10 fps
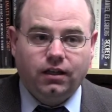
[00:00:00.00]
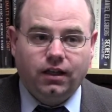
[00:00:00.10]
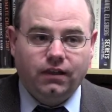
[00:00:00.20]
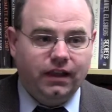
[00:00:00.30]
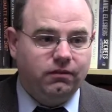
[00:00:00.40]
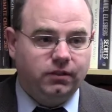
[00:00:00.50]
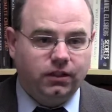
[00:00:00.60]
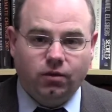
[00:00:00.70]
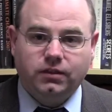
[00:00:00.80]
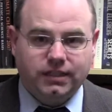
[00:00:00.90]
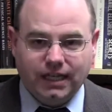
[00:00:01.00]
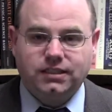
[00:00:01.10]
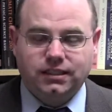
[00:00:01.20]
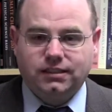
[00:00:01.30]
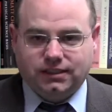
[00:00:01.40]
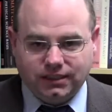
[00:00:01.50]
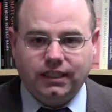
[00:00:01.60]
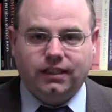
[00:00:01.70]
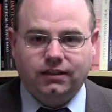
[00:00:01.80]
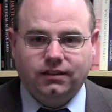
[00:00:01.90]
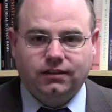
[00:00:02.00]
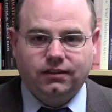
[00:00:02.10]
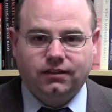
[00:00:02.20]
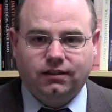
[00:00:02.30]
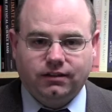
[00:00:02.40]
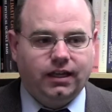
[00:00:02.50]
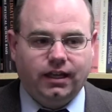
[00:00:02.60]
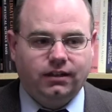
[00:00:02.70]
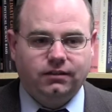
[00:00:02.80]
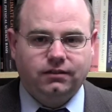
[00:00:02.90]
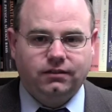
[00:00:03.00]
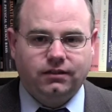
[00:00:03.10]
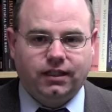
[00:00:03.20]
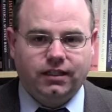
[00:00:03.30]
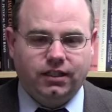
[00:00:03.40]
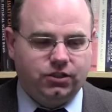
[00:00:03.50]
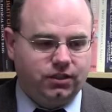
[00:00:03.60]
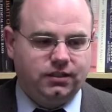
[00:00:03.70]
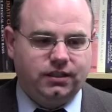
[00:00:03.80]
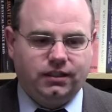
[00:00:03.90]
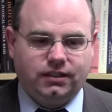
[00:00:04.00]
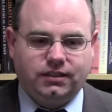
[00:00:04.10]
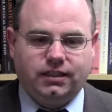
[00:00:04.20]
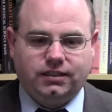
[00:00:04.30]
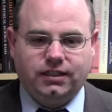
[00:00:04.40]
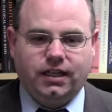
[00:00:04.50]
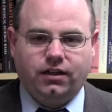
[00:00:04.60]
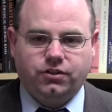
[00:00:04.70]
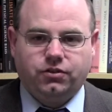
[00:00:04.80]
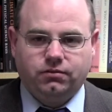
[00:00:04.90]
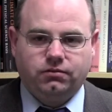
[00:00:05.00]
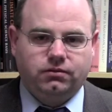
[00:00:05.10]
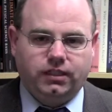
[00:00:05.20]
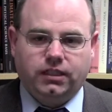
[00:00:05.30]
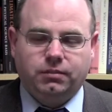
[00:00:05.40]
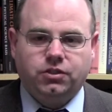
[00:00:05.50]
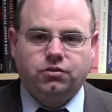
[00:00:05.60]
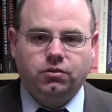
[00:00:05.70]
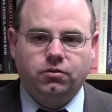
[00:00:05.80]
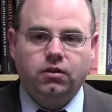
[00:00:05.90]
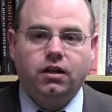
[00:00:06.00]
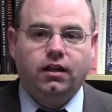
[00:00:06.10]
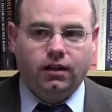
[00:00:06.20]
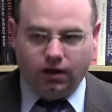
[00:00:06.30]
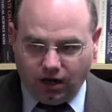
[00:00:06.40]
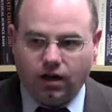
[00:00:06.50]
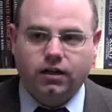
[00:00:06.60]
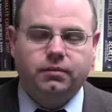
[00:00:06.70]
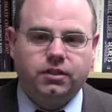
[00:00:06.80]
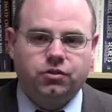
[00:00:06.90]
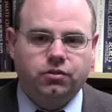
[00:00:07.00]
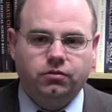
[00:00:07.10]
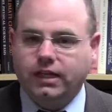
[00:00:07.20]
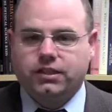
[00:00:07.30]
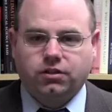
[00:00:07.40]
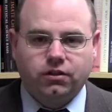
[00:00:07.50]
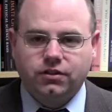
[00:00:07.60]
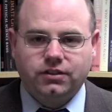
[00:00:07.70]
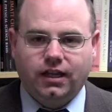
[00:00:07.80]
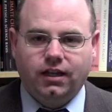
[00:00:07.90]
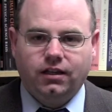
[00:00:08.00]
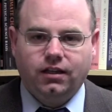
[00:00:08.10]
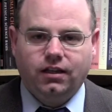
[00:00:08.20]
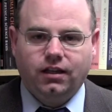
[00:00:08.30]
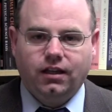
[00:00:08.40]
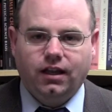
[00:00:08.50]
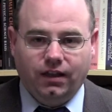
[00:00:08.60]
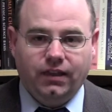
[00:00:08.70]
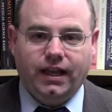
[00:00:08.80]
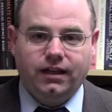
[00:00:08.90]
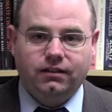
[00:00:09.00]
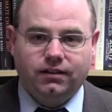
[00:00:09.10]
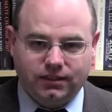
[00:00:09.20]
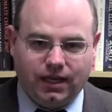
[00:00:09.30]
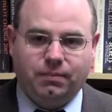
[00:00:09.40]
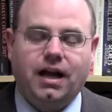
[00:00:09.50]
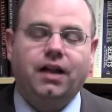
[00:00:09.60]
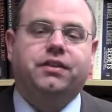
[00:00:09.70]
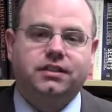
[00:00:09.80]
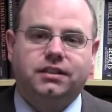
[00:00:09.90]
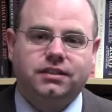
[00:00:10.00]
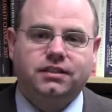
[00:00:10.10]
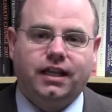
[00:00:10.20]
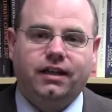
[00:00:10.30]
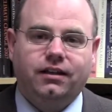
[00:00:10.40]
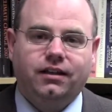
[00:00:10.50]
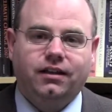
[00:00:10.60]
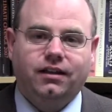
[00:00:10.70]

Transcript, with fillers: and then we go and test it and see, okay, the conditions that this thing said are tr need to be true are going to be true next Thursday, and then this hypothesis said